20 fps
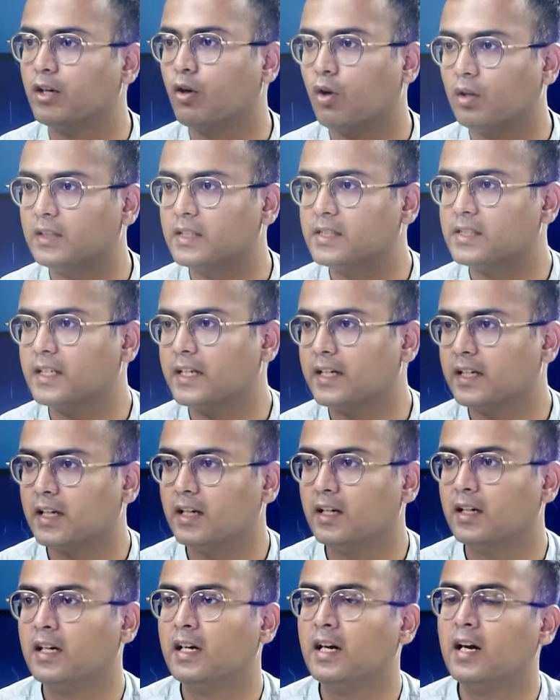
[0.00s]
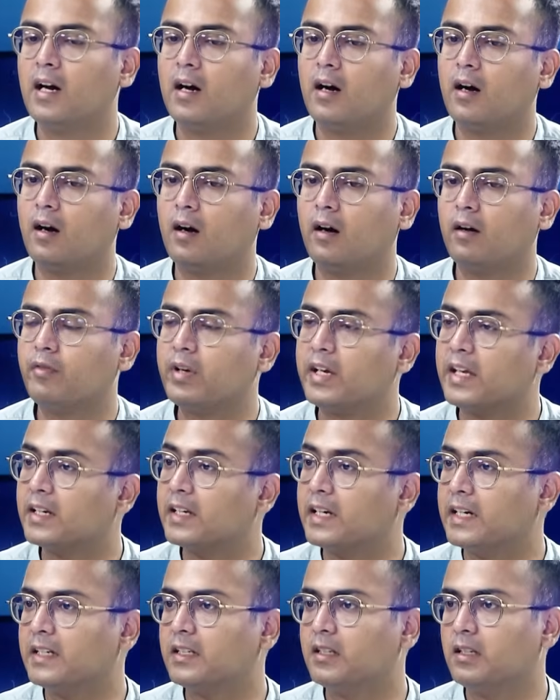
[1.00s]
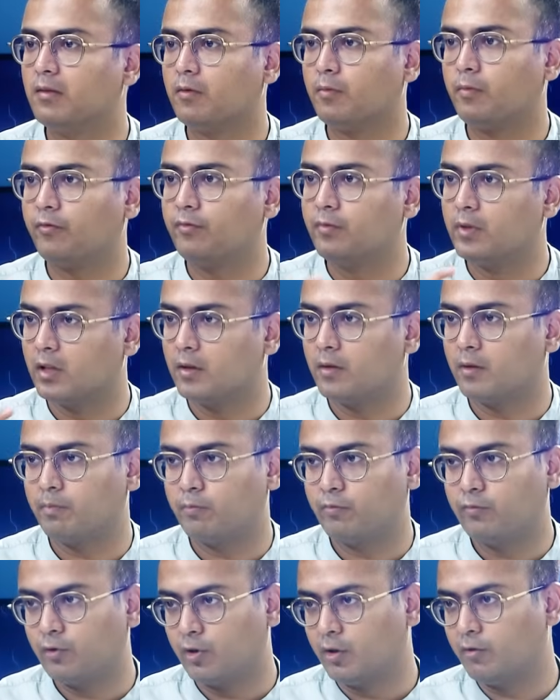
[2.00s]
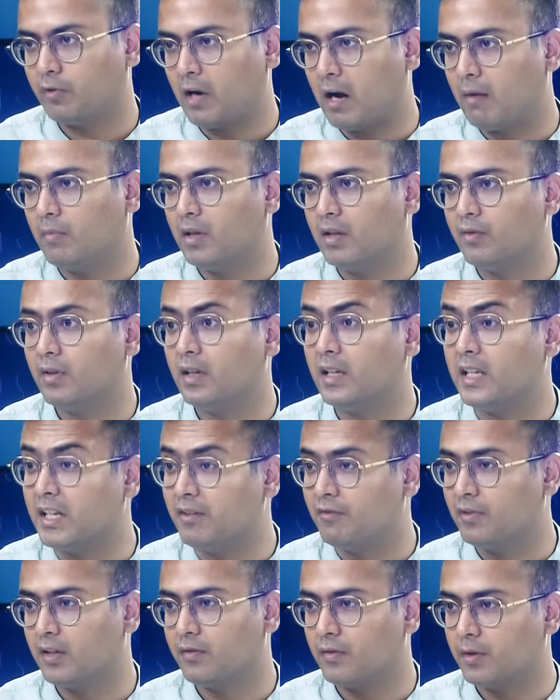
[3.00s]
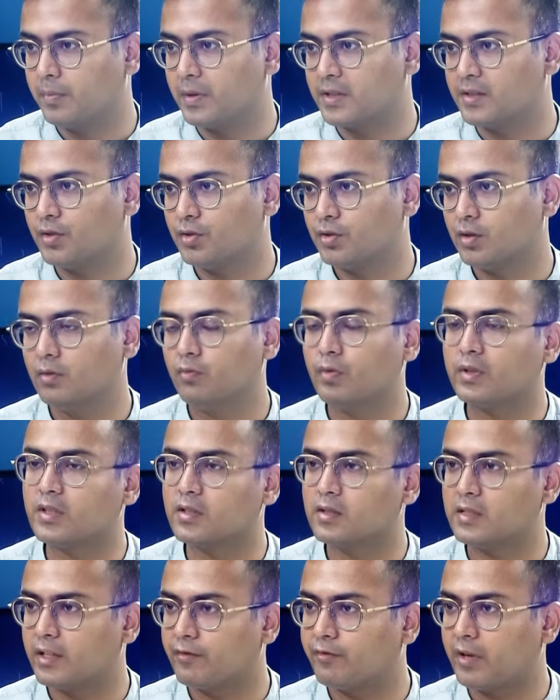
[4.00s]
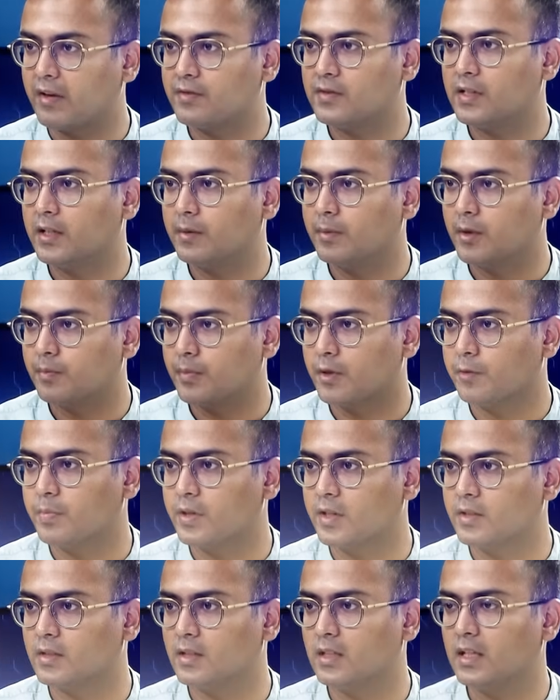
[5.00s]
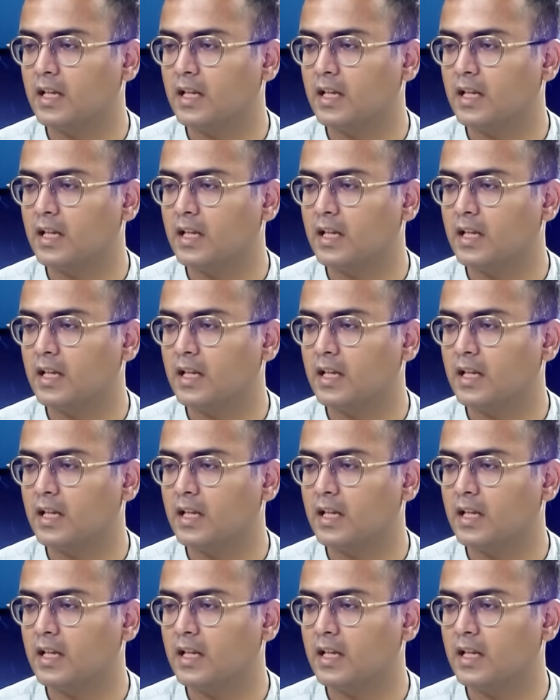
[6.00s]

all this data, we can get from farm level, leaf level precision, which is 5 centimeter per pixel,